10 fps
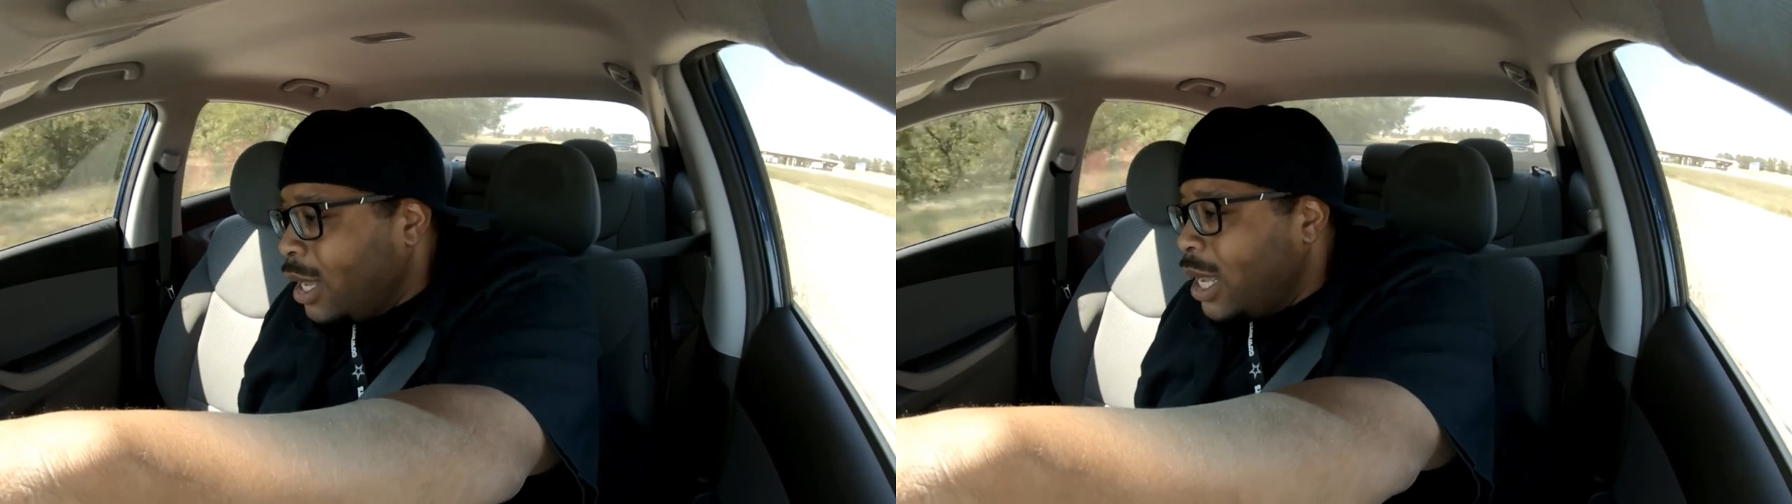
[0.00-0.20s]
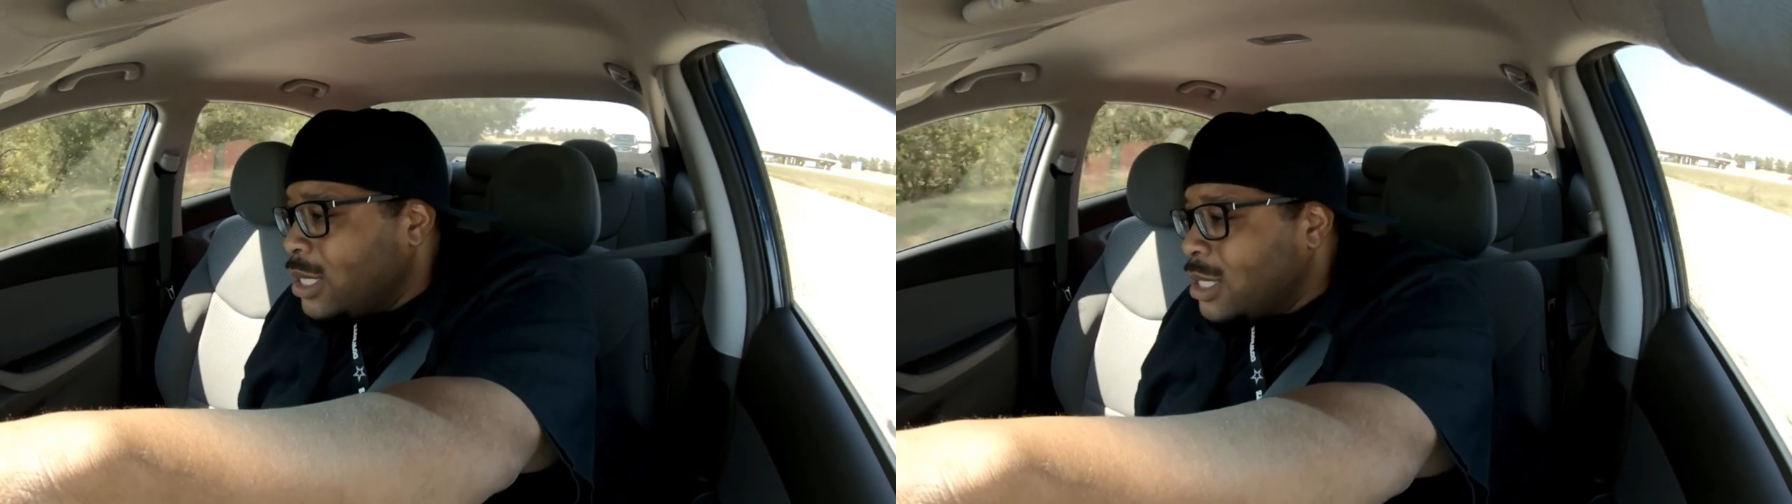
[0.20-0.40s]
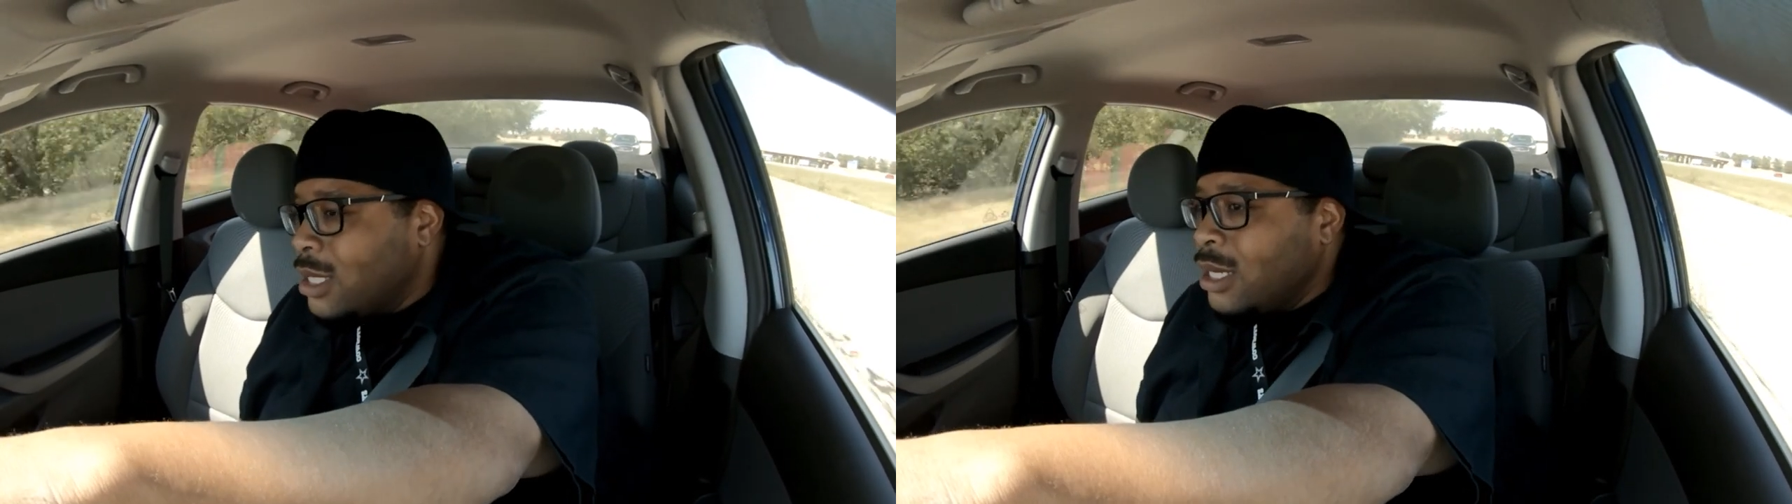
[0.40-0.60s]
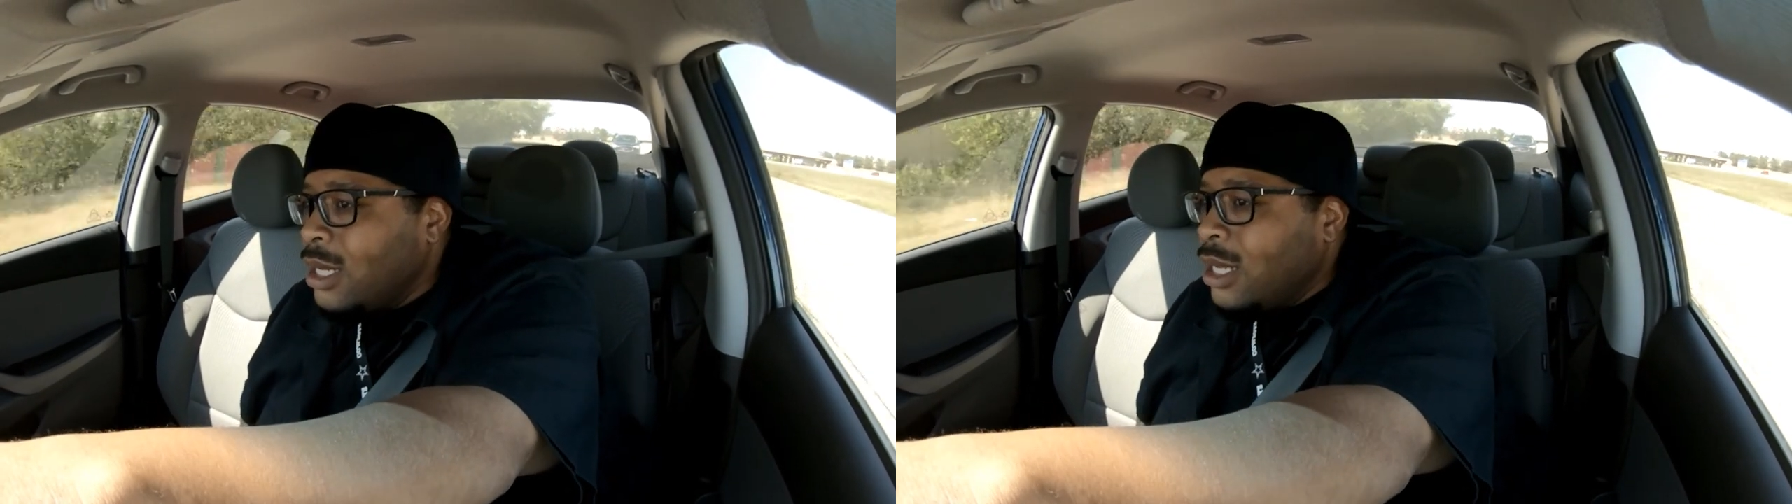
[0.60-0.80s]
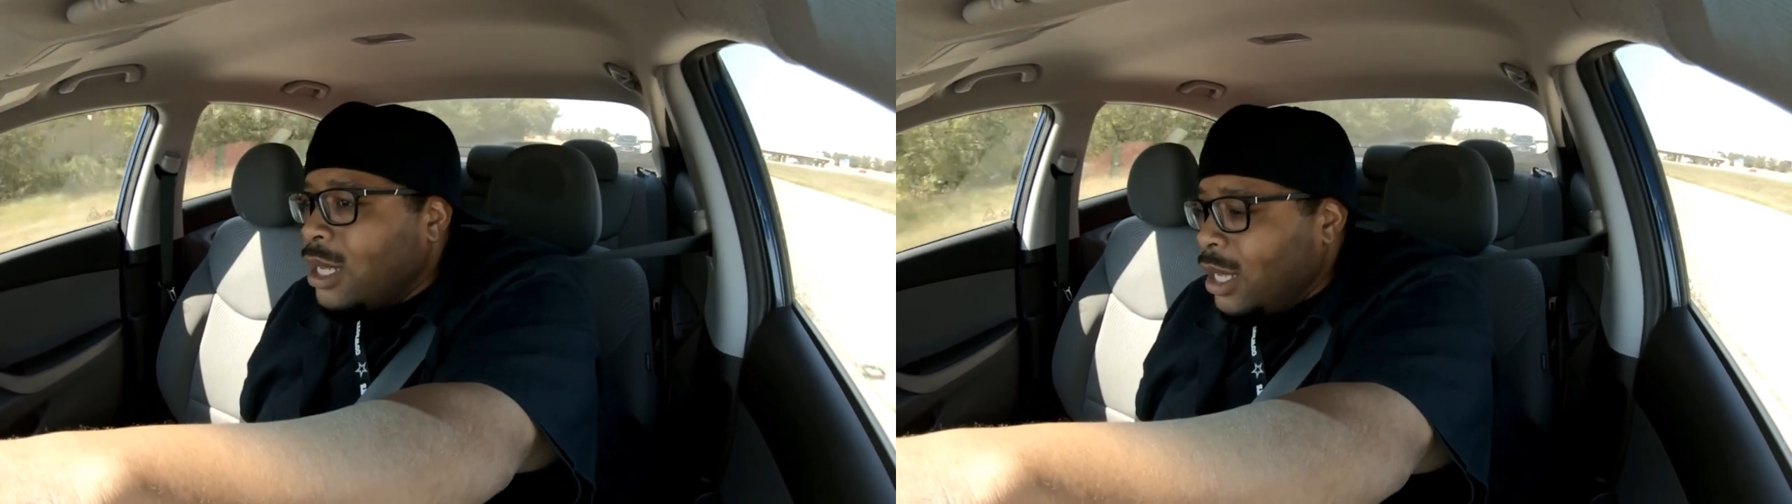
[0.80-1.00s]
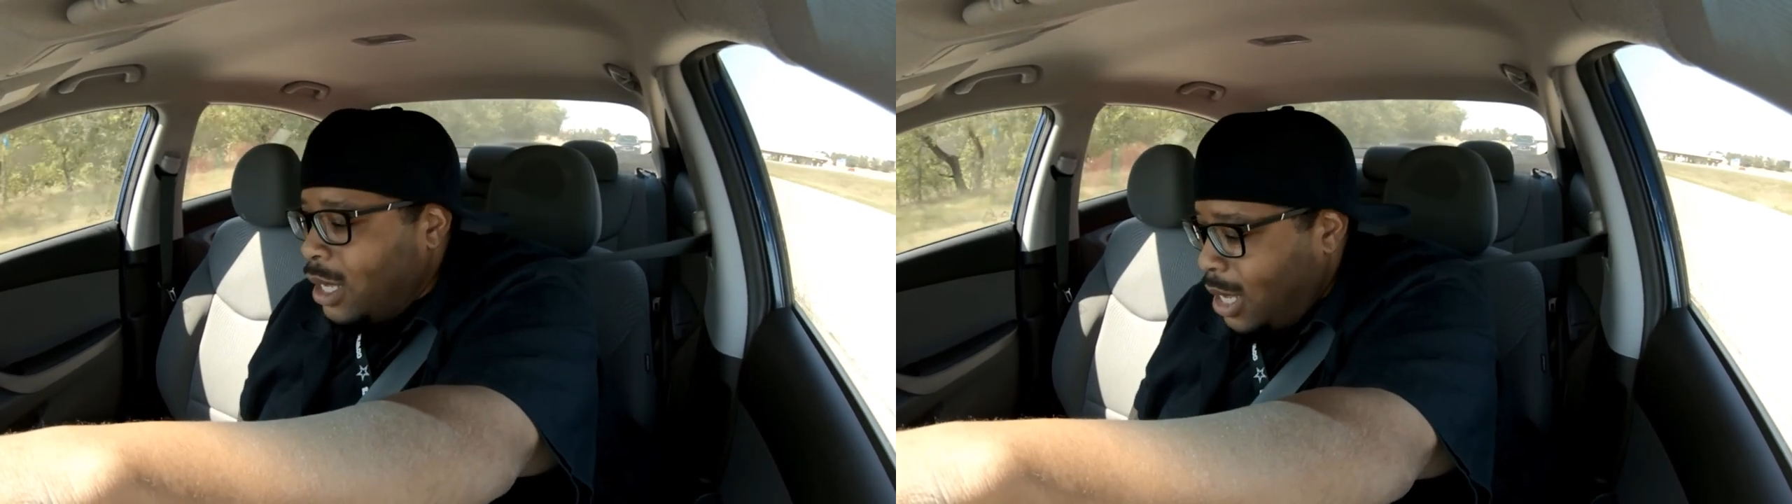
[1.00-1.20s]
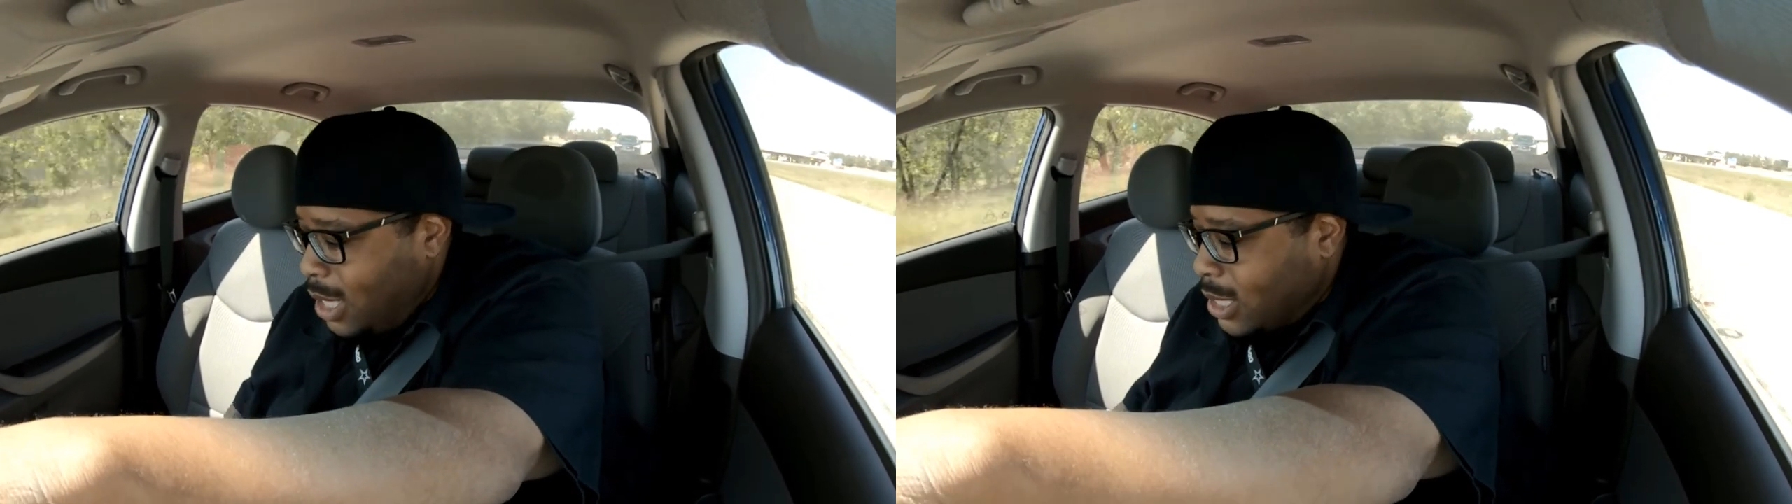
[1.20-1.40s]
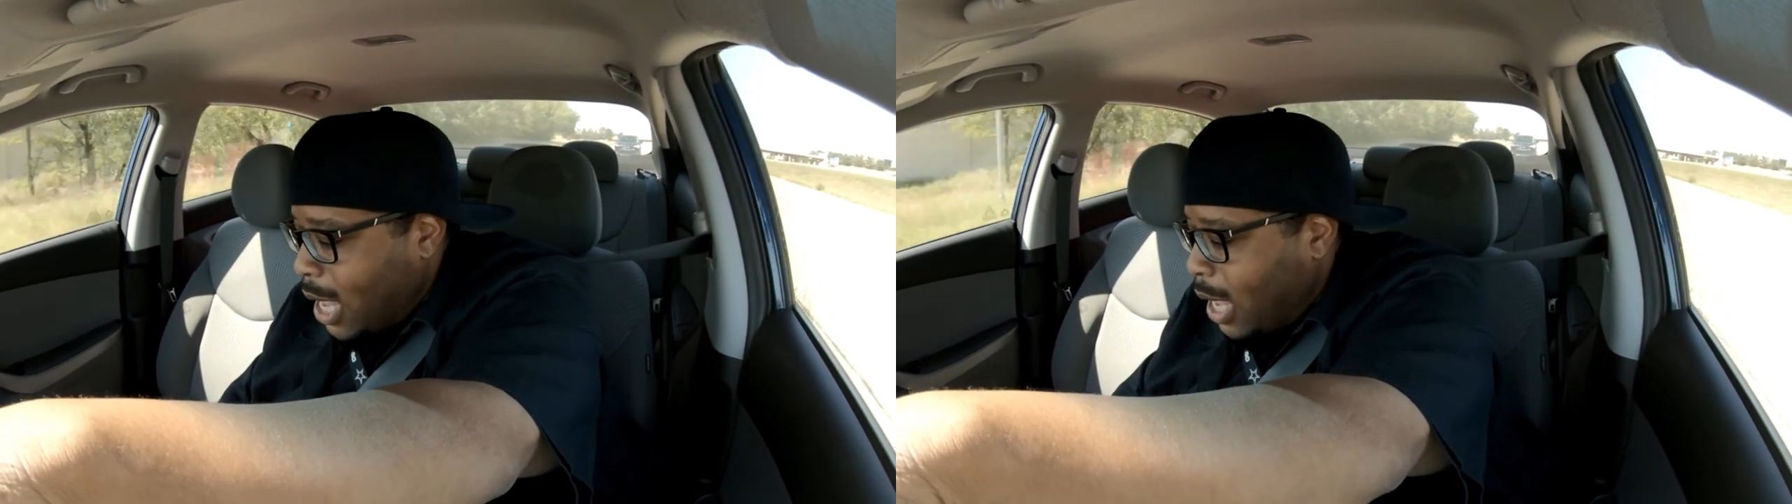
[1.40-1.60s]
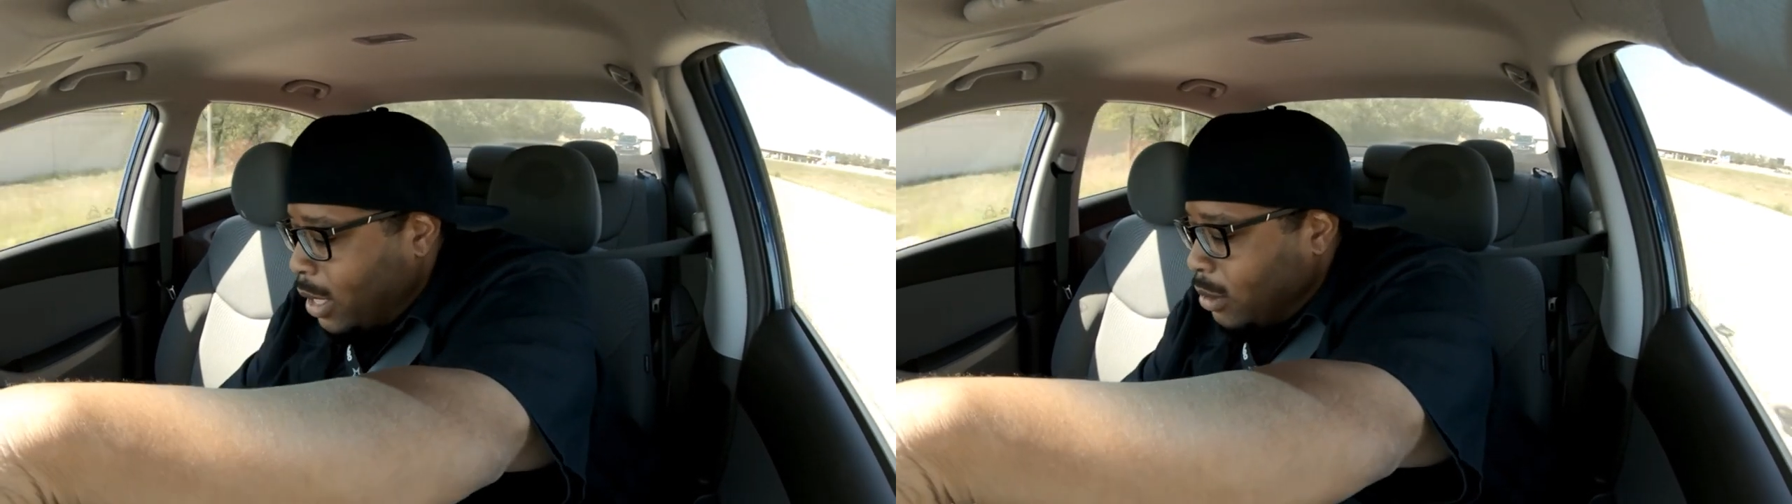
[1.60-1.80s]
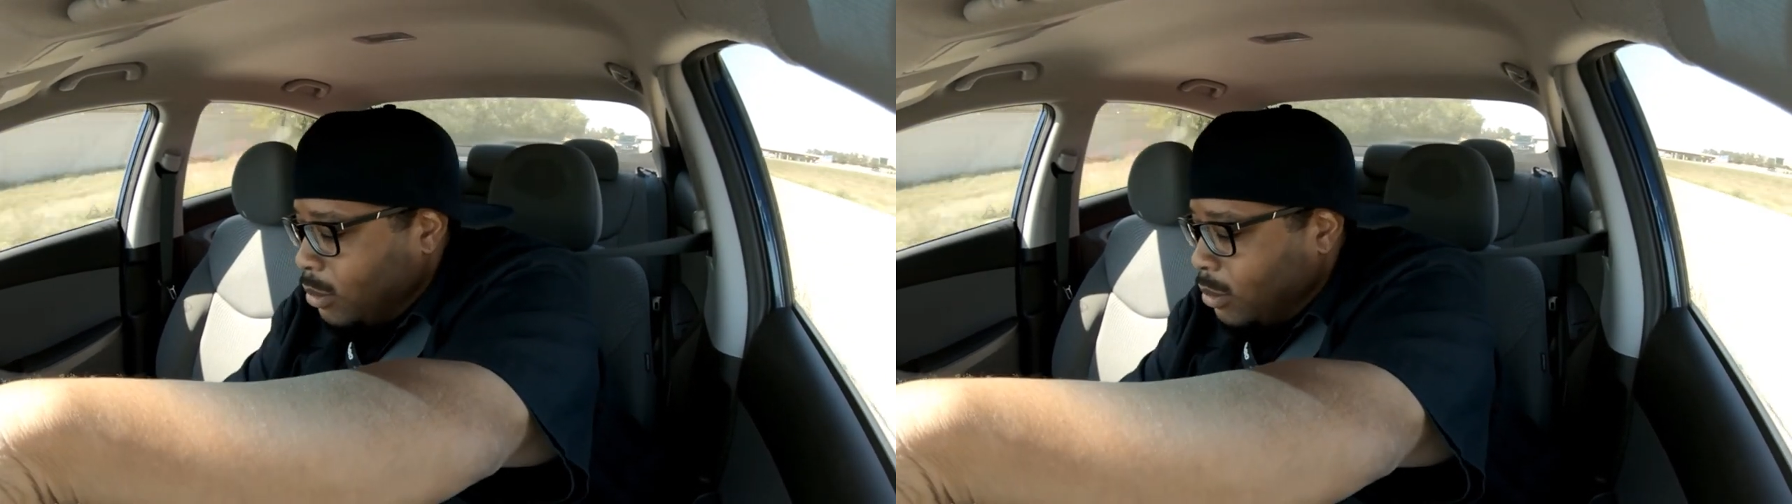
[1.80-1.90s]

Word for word: It's it's hot.